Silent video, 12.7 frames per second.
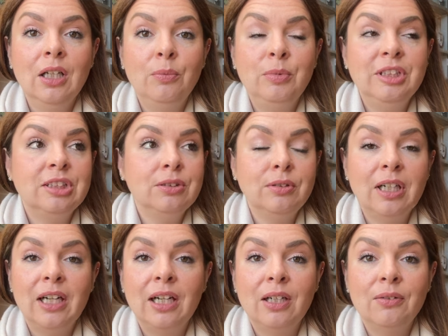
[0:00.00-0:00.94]
We still
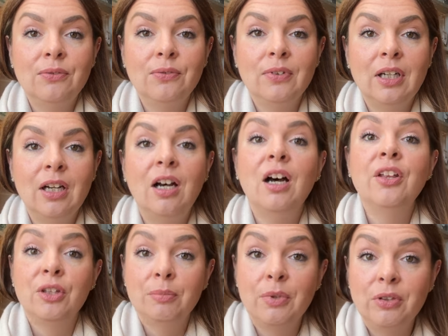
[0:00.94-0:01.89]
have
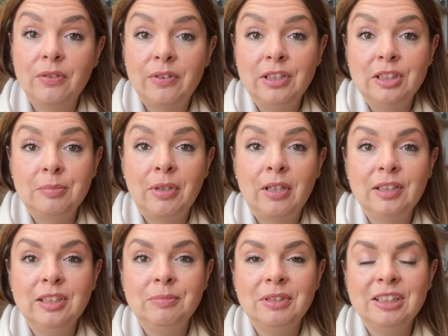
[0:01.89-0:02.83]
other Moldavite
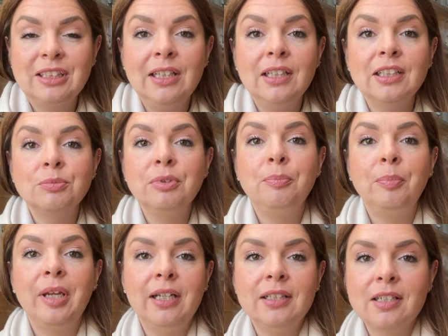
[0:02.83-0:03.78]
suppliers, but seeing as we've
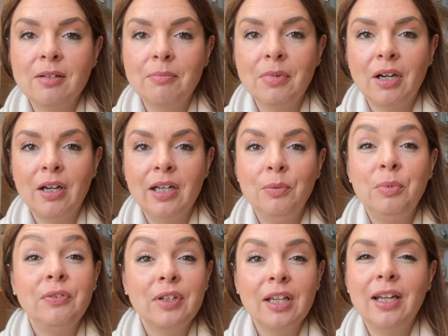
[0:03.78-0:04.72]
been to the mine,
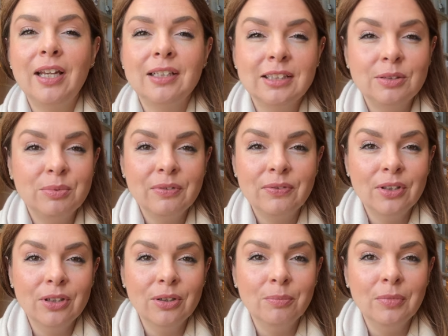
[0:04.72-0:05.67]
we've connected with
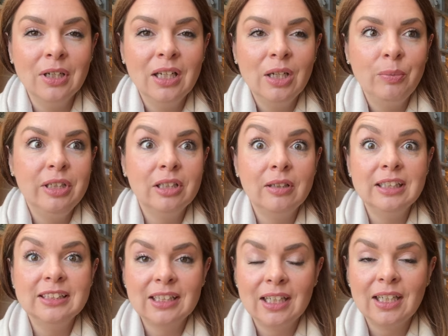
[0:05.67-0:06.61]
them, we know
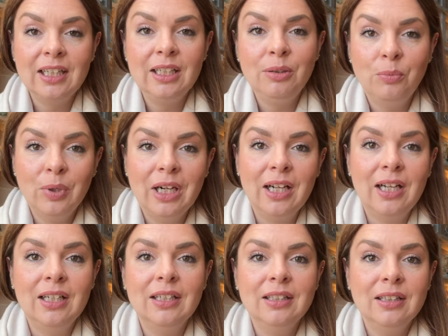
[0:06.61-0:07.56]
exactly
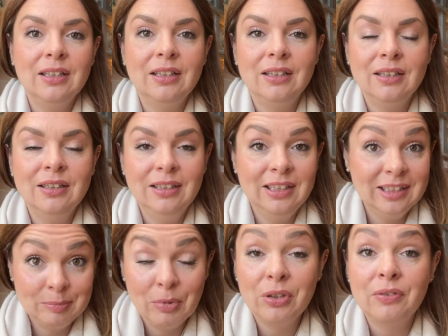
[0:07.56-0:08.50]
where this
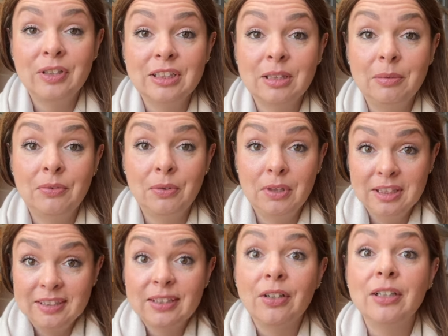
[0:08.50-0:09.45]
Moldavite's coming from, the
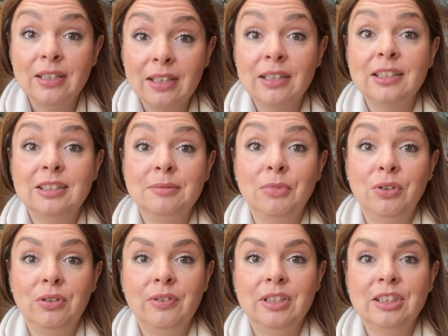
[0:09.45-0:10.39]
site that this
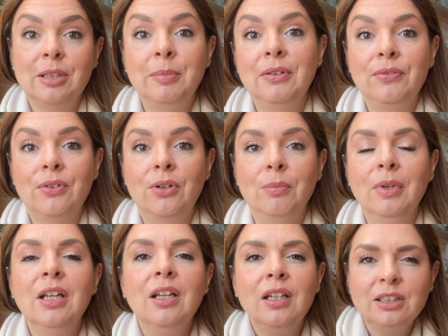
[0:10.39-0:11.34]
Moldavite's coming from,
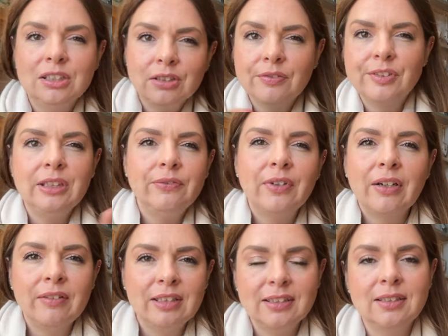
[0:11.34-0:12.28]
because there's obviously
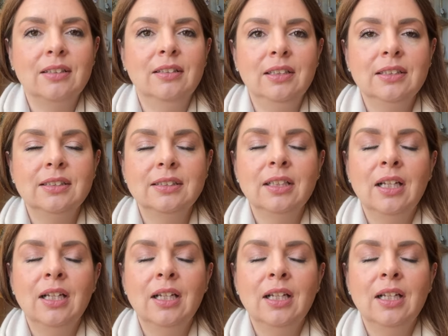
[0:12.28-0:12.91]
various sites.